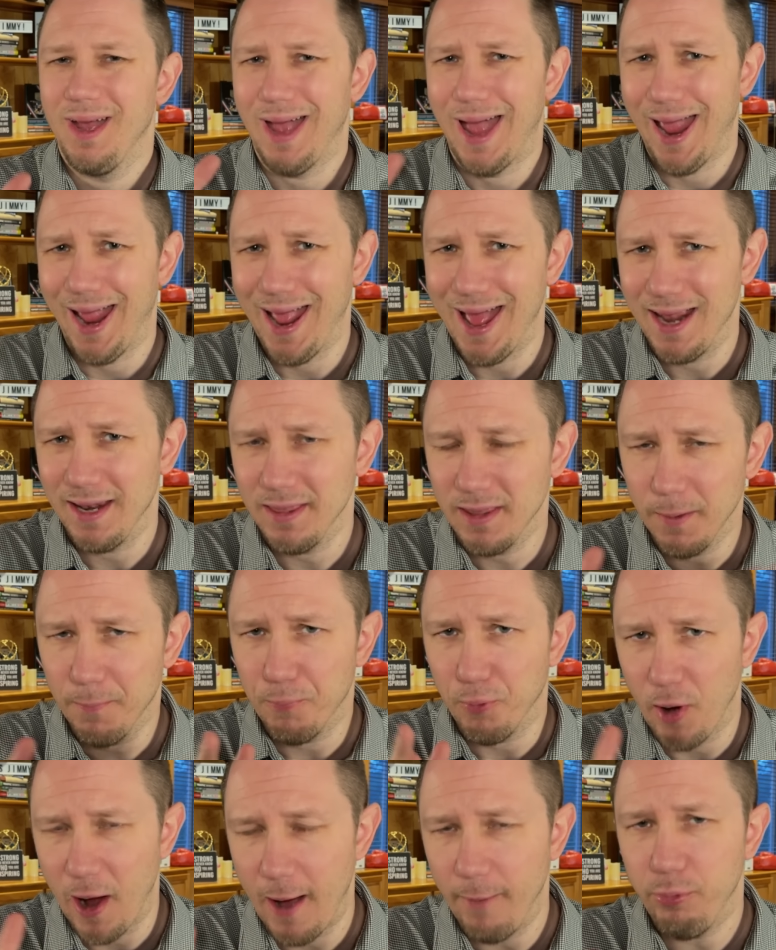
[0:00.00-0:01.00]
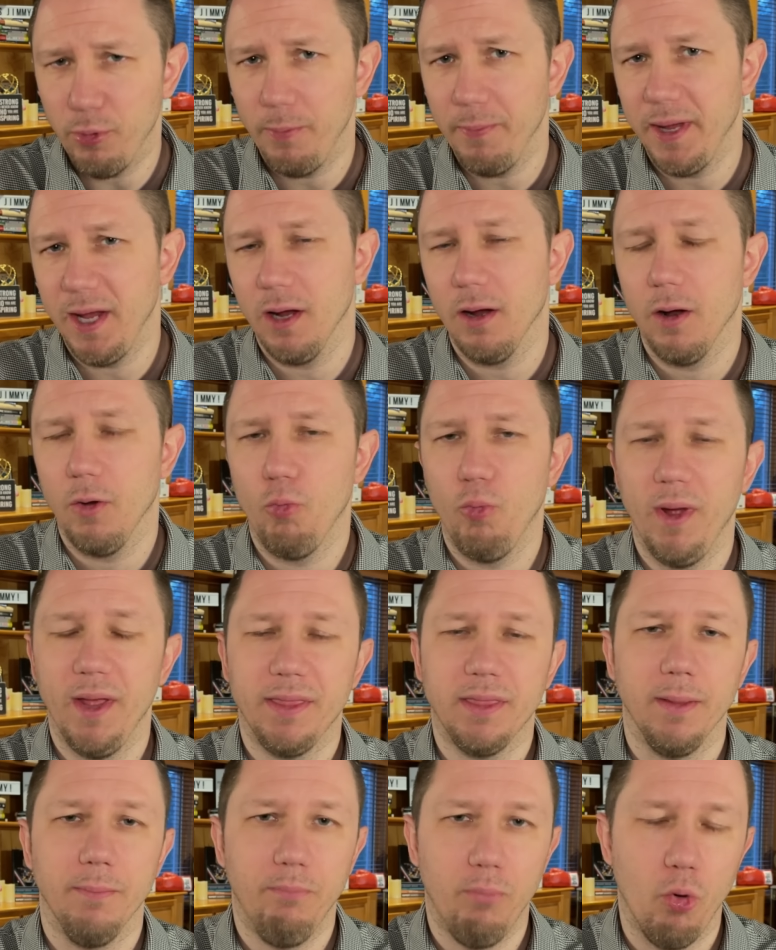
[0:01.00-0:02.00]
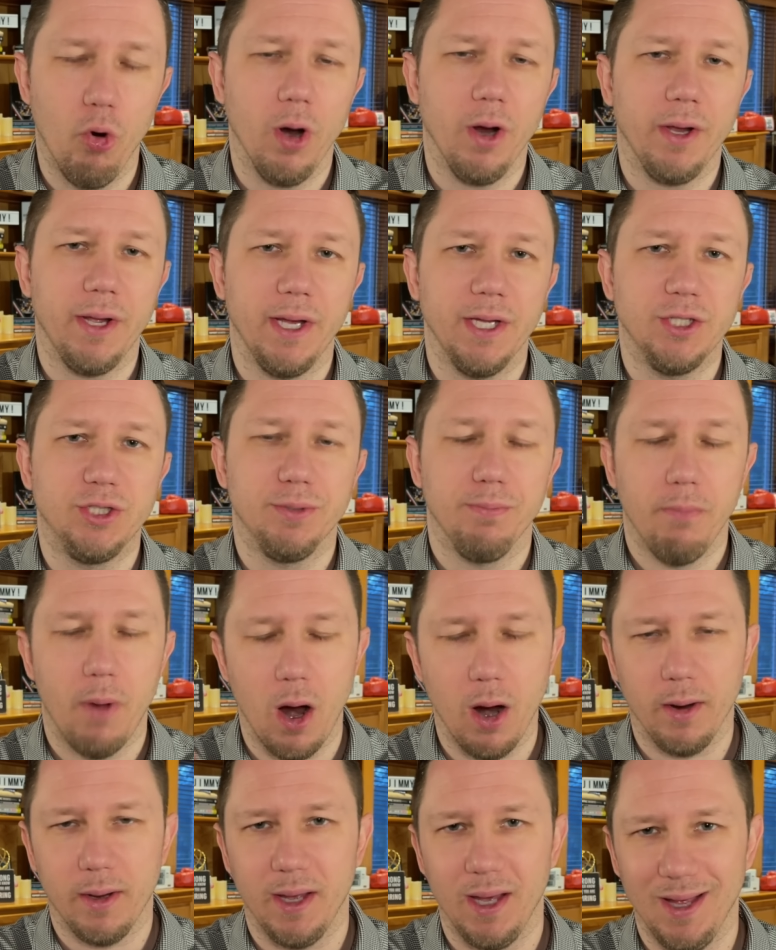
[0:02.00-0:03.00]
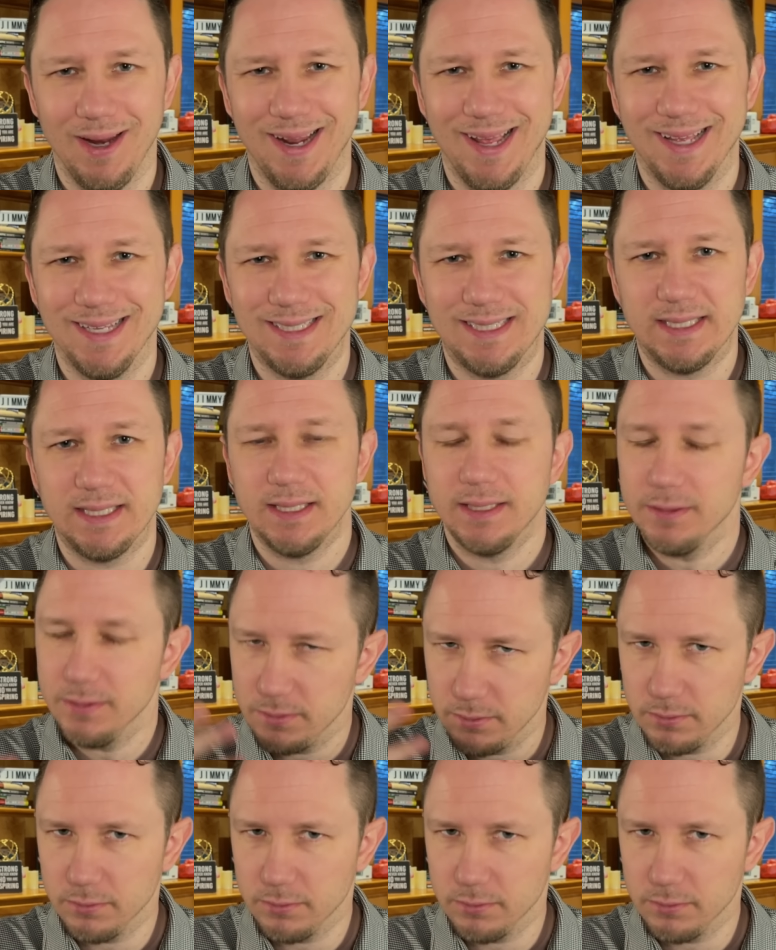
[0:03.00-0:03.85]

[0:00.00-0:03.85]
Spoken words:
And the problem here with the mortgage market is,